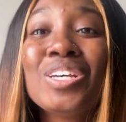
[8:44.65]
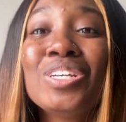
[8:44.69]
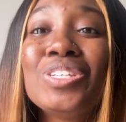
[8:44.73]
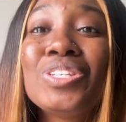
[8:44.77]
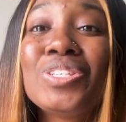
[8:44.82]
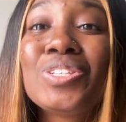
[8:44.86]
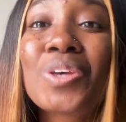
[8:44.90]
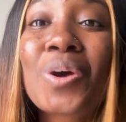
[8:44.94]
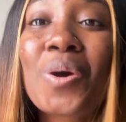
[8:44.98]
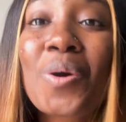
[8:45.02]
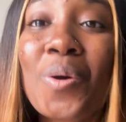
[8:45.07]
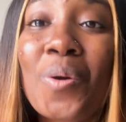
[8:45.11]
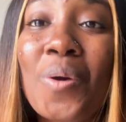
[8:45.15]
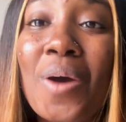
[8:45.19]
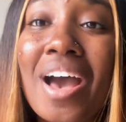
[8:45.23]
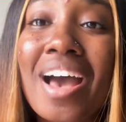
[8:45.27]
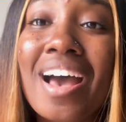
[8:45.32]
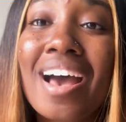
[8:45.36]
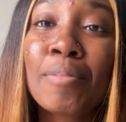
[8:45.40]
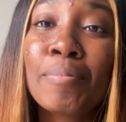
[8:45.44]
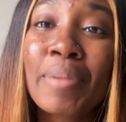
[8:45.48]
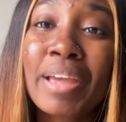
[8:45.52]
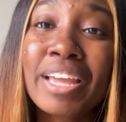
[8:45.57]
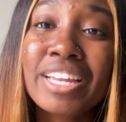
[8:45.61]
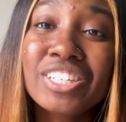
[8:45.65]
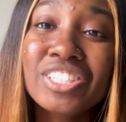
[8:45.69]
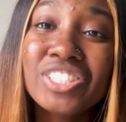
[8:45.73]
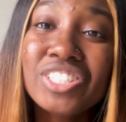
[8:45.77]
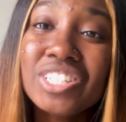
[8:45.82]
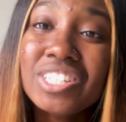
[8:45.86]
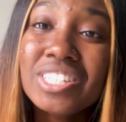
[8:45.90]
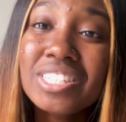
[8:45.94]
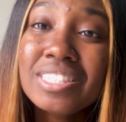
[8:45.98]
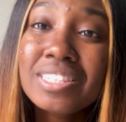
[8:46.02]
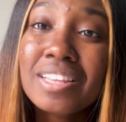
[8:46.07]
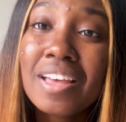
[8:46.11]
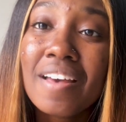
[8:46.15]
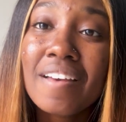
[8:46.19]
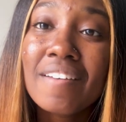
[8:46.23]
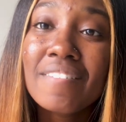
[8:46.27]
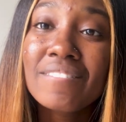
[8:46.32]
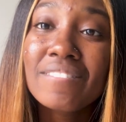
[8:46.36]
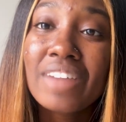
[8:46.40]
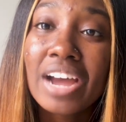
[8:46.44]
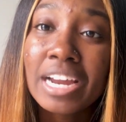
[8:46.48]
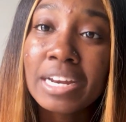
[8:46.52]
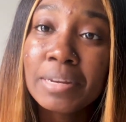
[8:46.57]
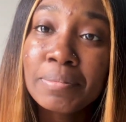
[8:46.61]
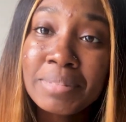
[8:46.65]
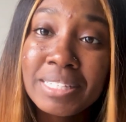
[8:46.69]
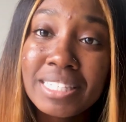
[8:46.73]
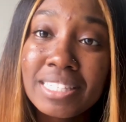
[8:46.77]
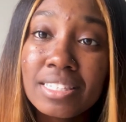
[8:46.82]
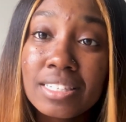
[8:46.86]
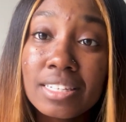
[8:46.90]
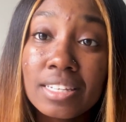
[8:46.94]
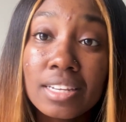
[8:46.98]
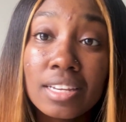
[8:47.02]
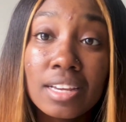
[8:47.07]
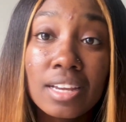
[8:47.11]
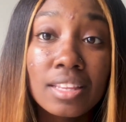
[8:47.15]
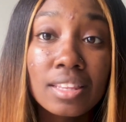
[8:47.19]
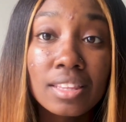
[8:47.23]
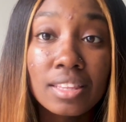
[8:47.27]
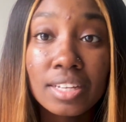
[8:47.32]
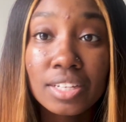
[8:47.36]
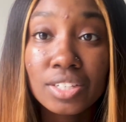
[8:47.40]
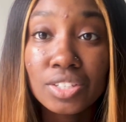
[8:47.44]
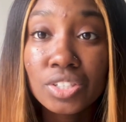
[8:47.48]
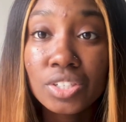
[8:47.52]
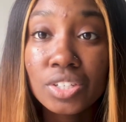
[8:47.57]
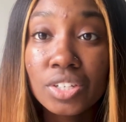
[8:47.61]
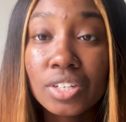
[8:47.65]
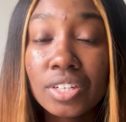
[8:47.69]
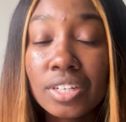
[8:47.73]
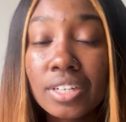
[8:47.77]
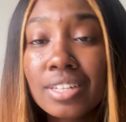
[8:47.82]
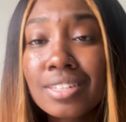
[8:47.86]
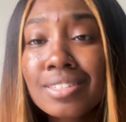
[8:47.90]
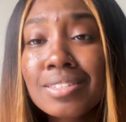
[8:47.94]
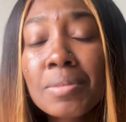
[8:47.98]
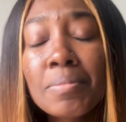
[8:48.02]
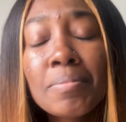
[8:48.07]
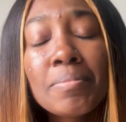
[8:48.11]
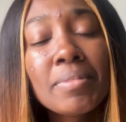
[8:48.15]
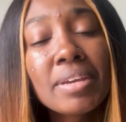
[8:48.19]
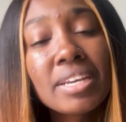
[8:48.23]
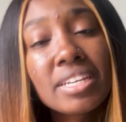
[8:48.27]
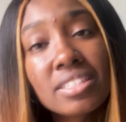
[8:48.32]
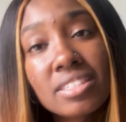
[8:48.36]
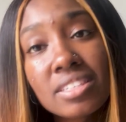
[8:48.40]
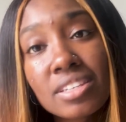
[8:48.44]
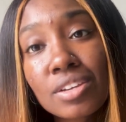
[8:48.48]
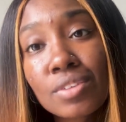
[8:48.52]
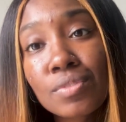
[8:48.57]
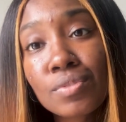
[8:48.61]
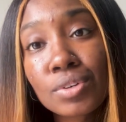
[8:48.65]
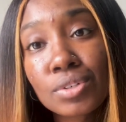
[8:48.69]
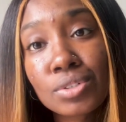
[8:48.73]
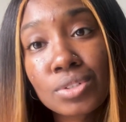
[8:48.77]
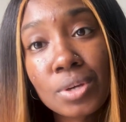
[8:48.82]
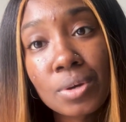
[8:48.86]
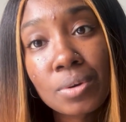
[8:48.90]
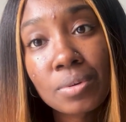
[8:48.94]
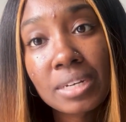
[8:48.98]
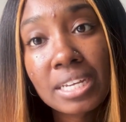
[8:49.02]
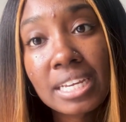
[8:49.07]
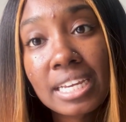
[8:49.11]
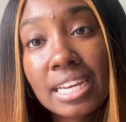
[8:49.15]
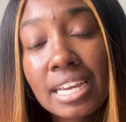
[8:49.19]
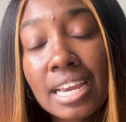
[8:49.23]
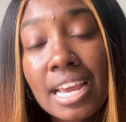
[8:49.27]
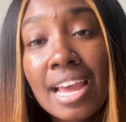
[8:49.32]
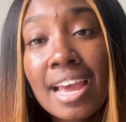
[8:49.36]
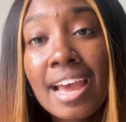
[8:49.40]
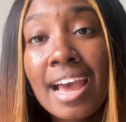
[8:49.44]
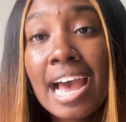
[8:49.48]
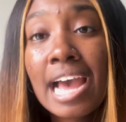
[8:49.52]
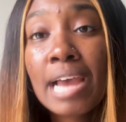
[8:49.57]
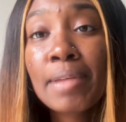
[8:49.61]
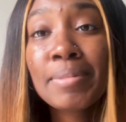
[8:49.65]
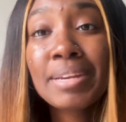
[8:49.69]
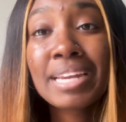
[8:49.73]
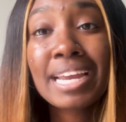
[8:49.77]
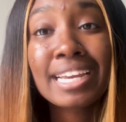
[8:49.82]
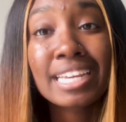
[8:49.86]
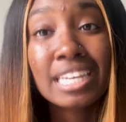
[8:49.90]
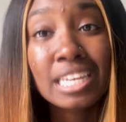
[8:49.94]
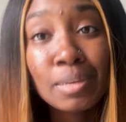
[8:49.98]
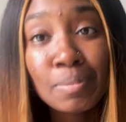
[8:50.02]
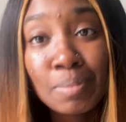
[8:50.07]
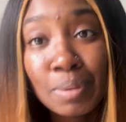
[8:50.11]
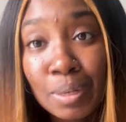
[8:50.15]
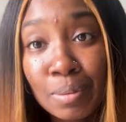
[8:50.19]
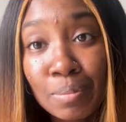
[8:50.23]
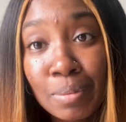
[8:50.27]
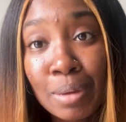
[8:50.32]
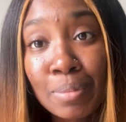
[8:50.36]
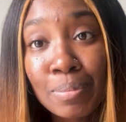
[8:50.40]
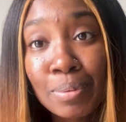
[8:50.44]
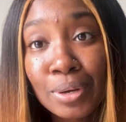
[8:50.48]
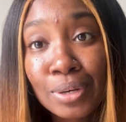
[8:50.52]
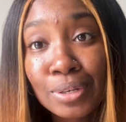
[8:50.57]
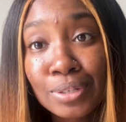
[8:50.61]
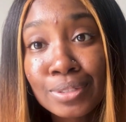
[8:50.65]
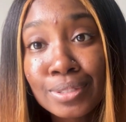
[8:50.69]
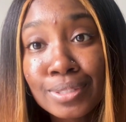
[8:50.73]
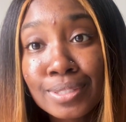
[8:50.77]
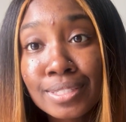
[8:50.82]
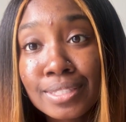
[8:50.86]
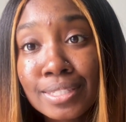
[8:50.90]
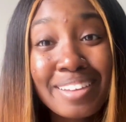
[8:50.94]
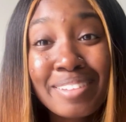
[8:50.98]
So Banish's vitamin C elixir is amazing for toning. I mean, I keep it in my purse